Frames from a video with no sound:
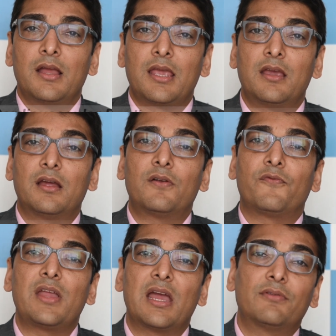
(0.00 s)
Here
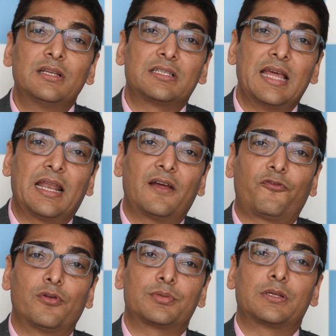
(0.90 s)
we have this data
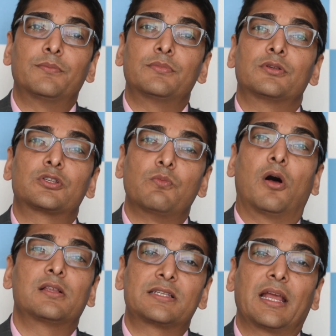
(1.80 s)
from some
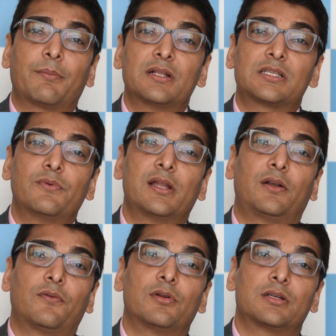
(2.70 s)
small segments where
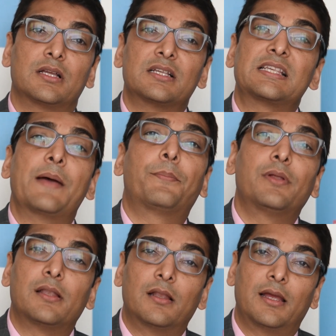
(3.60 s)
it was a
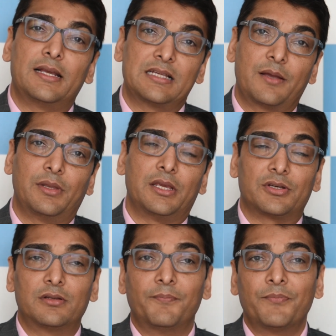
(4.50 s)
sample
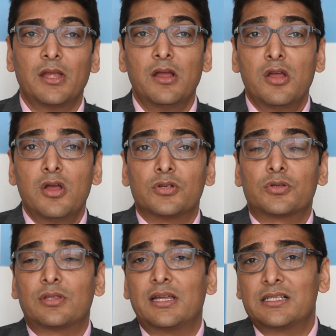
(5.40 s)
examination.
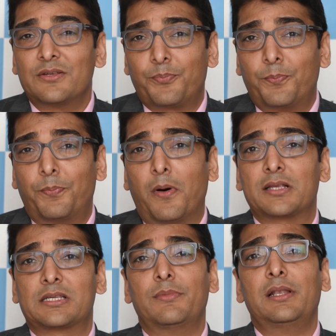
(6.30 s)
So there is a
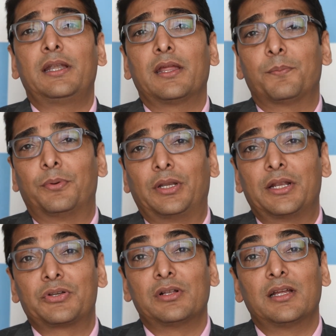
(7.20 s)
possibility and
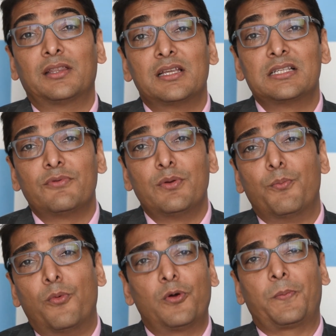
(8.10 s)
potential that there is
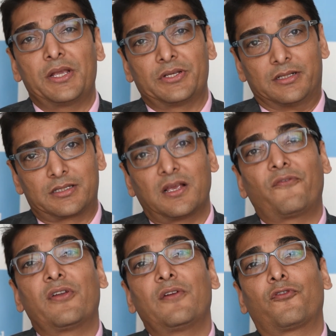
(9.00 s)
even more patients
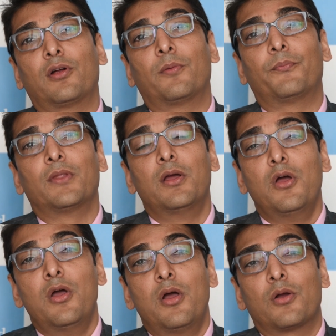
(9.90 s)
suffering from
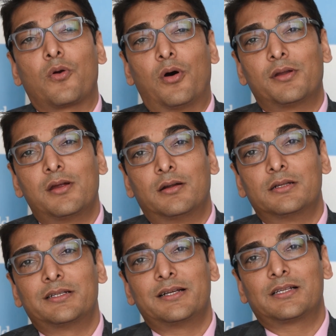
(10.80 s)
coronary artery
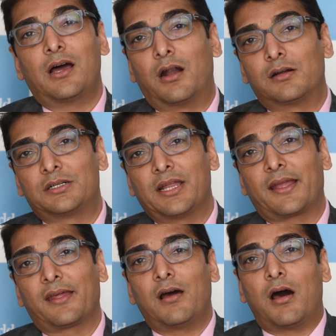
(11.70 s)
disease, heart
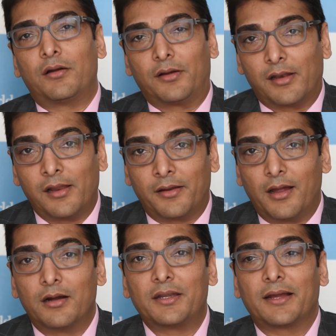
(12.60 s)
attack, and heart
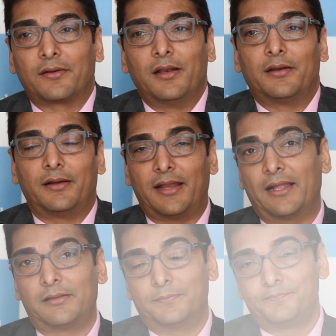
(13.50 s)
attack related death.